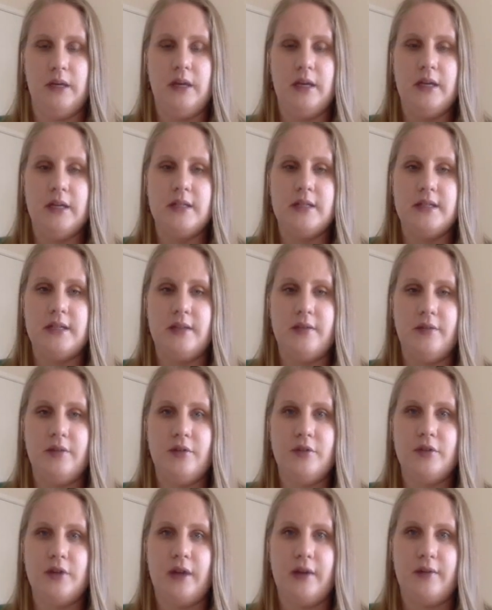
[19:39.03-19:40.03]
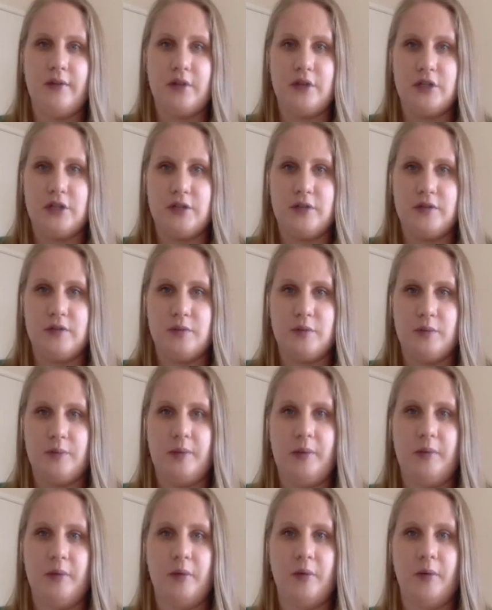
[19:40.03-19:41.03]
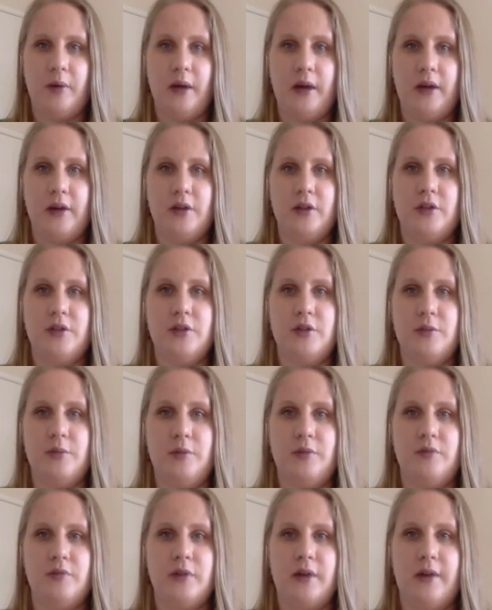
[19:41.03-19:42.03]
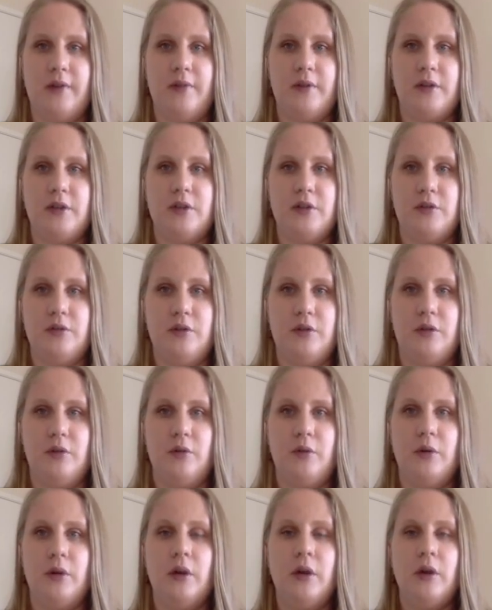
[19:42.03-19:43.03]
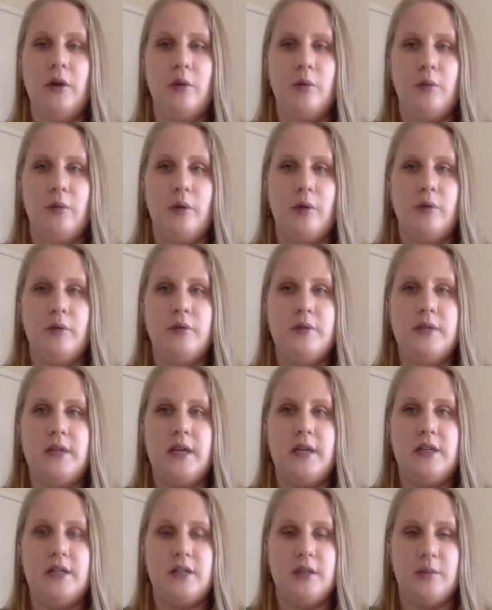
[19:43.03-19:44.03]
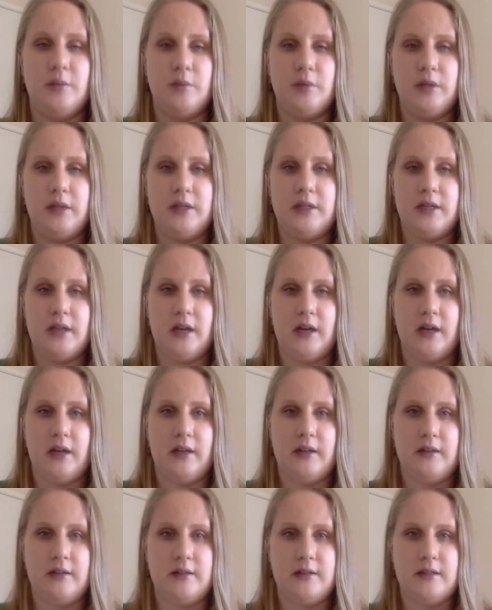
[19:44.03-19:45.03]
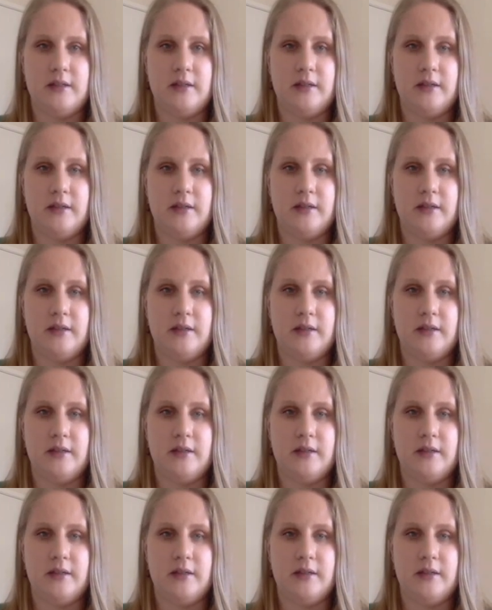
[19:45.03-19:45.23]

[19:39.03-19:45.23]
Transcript: Several traffic shifts will be required to move traffic to new roads and to complete tie-ins.